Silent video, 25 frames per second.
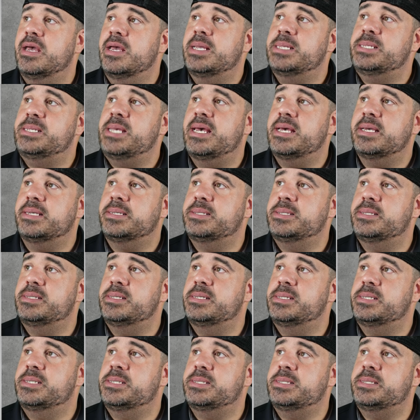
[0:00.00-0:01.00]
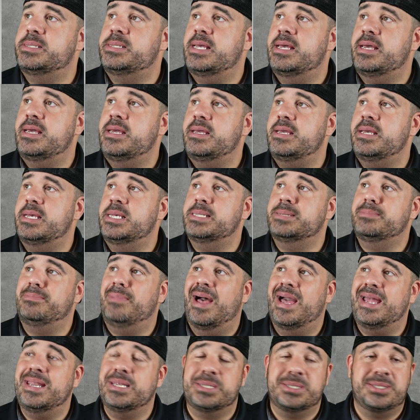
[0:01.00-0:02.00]
Texas State is
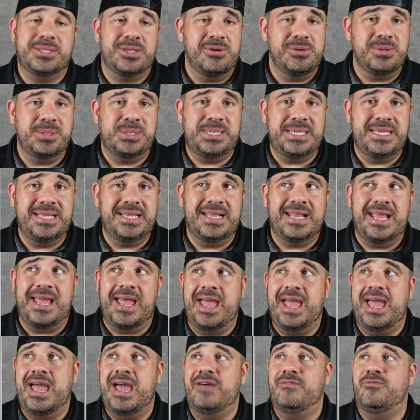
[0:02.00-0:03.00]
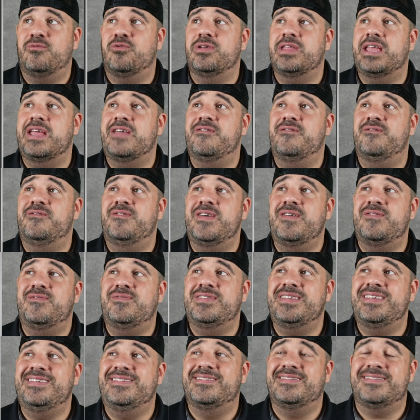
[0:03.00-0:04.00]
minus 13.5 with a
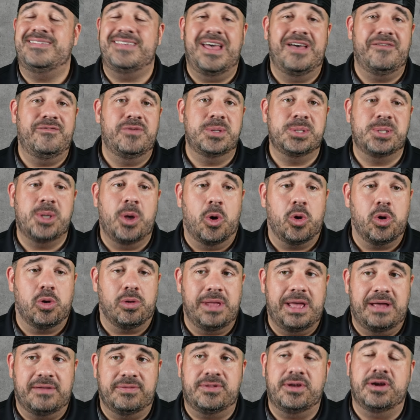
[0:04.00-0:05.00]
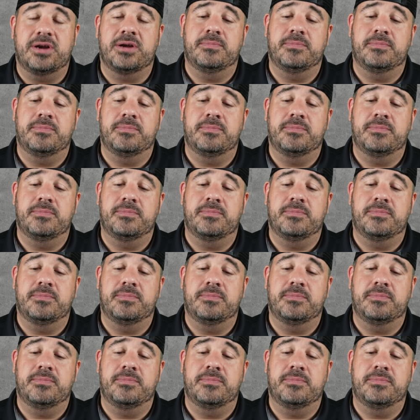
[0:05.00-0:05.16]
57 total out there.